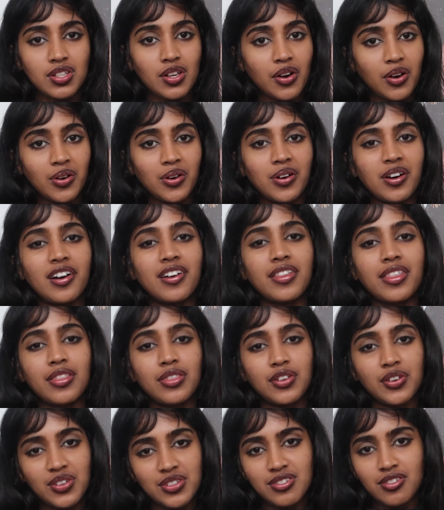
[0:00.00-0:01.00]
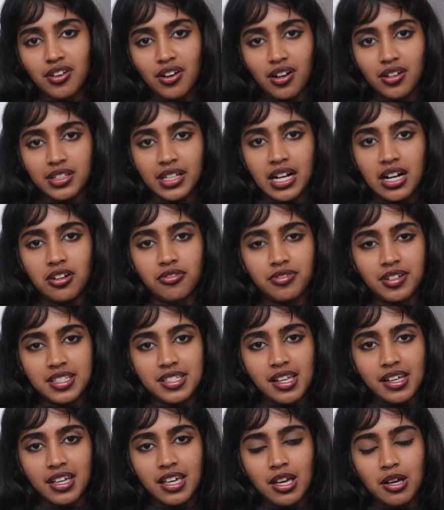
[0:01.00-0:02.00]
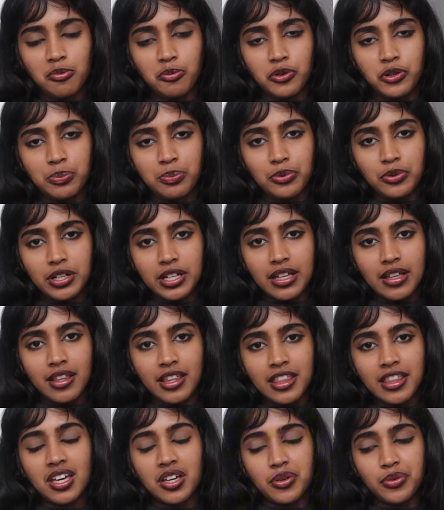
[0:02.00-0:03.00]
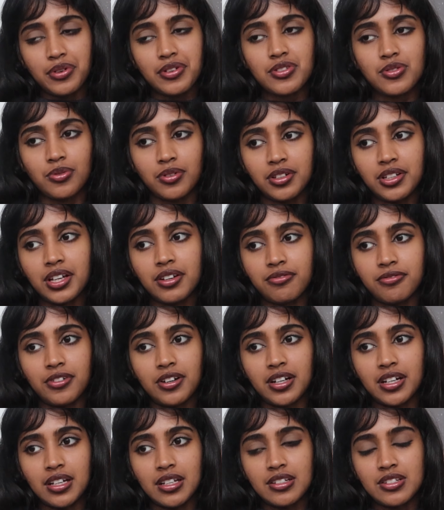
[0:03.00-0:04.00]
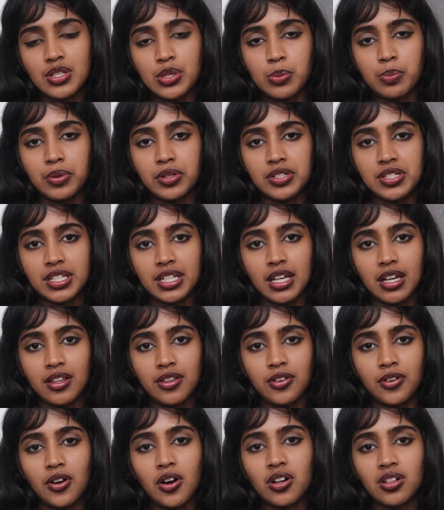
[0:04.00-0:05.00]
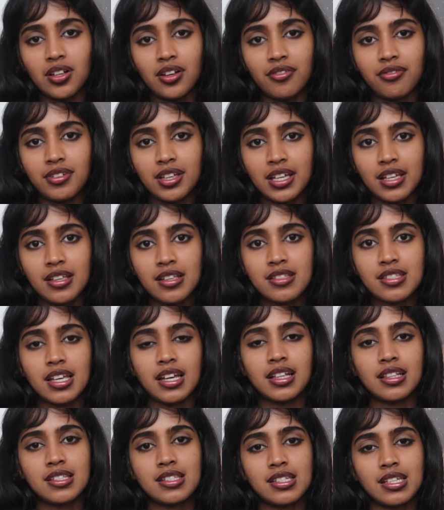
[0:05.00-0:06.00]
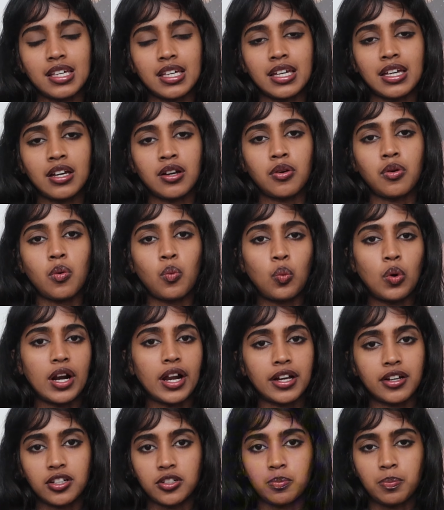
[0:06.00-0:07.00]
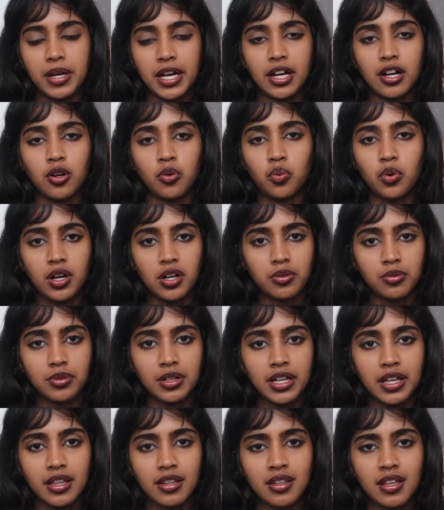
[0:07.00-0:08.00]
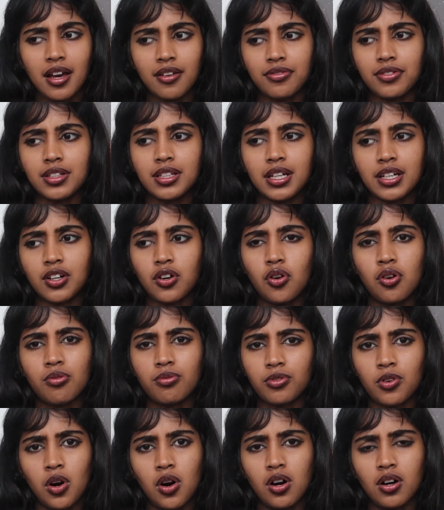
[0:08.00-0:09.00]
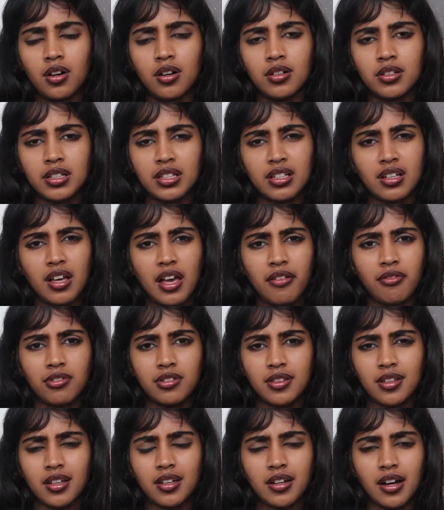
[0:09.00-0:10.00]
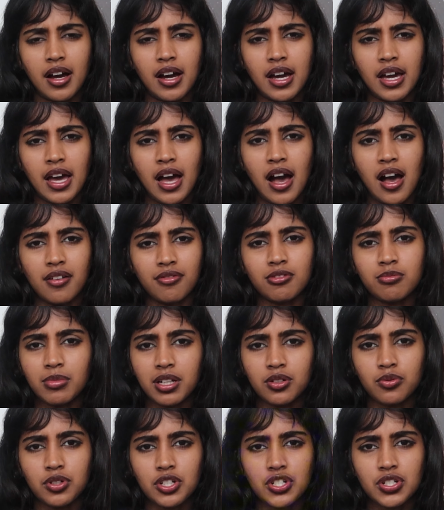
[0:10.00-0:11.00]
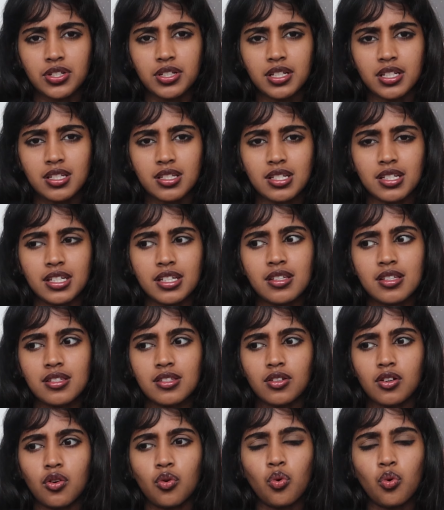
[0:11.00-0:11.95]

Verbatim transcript: So those are all the outfits I came up with. It was really fun to put together all of these and see what I could pair what with. I feel like overall, everything I have in my wish list is